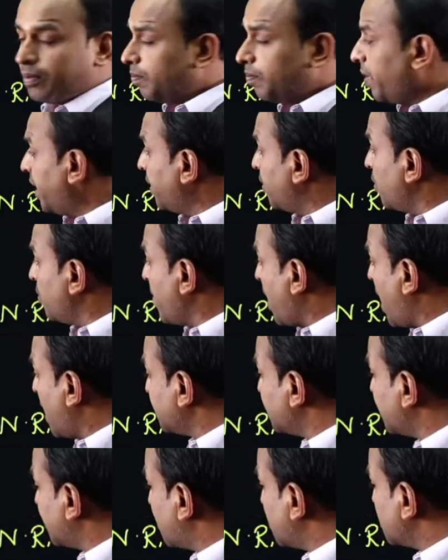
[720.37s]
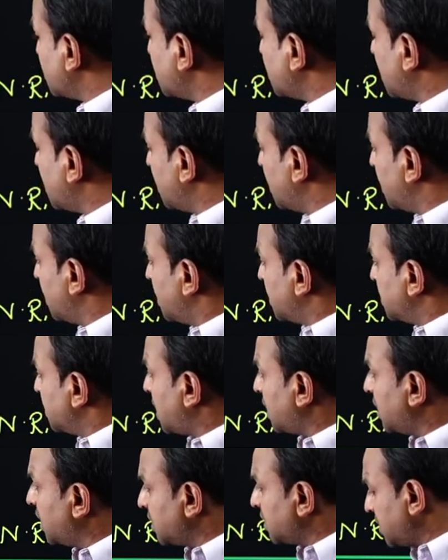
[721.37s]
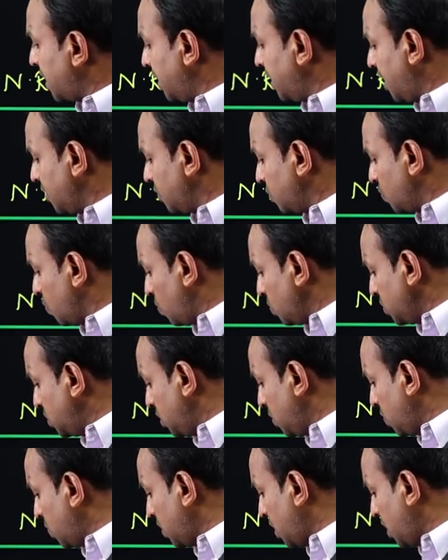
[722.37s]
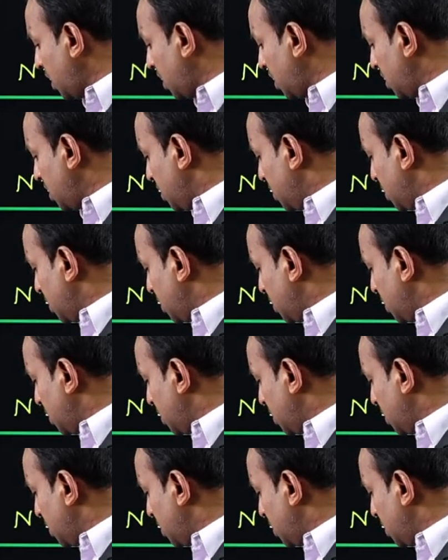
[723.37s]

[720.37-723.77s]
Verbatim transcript: But you may ask the question, sir, this side there is no zero na,